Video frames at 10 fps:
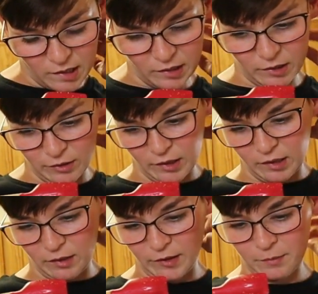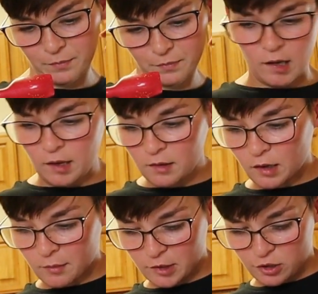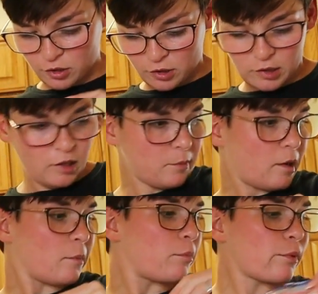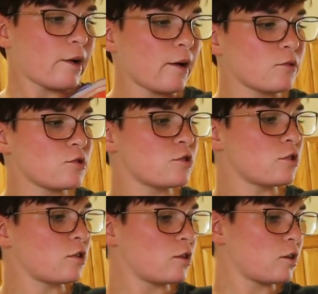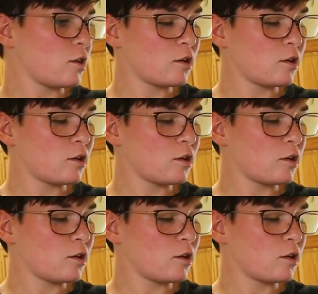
I don't know, I love it. Okay, got my sugar and my brown sugar.